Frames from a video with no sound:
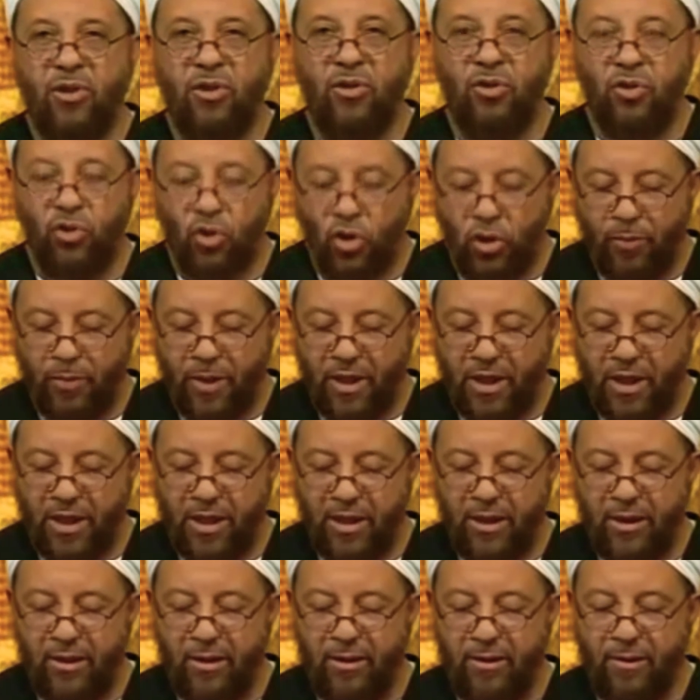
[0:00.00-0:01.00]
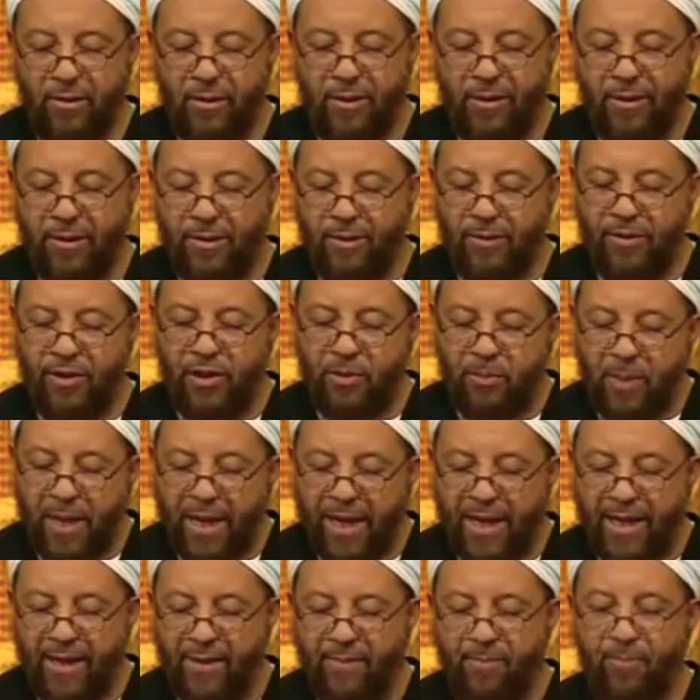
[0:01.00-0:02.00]
to Germany,
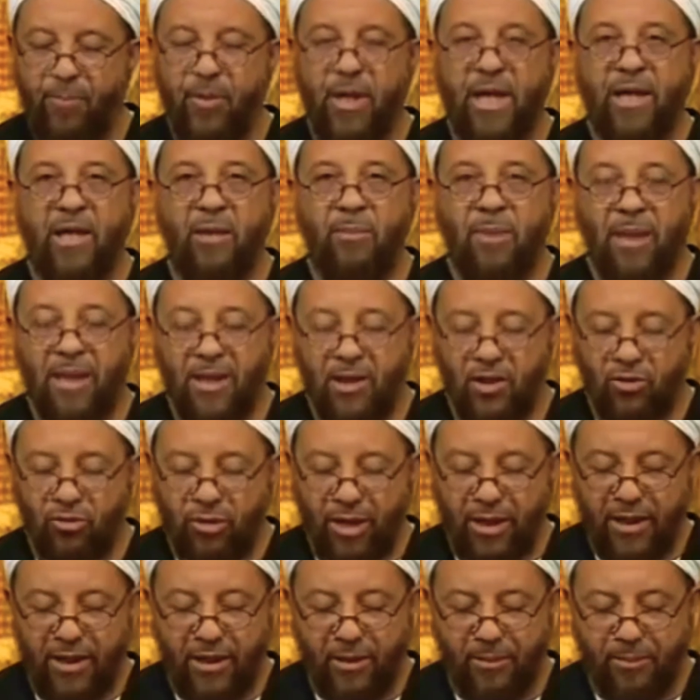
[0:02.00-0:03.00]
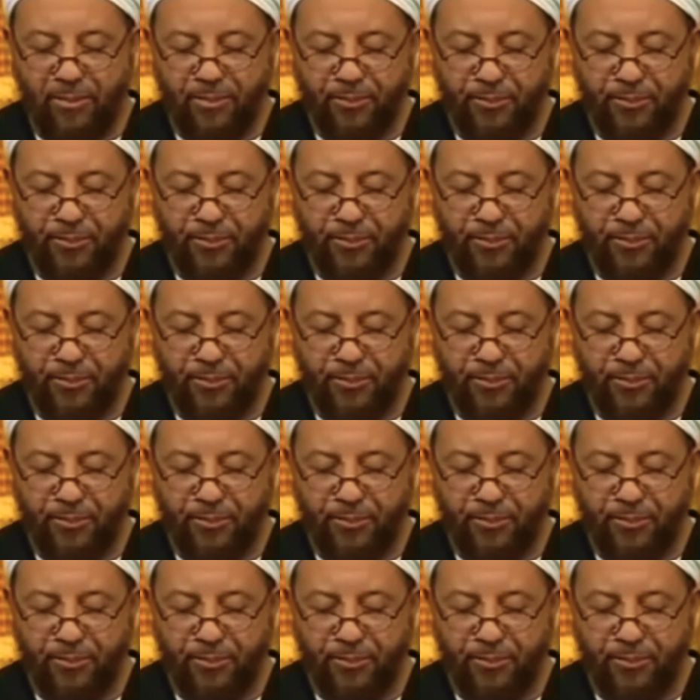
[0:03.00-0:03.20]
Spain, and the Mediterranean.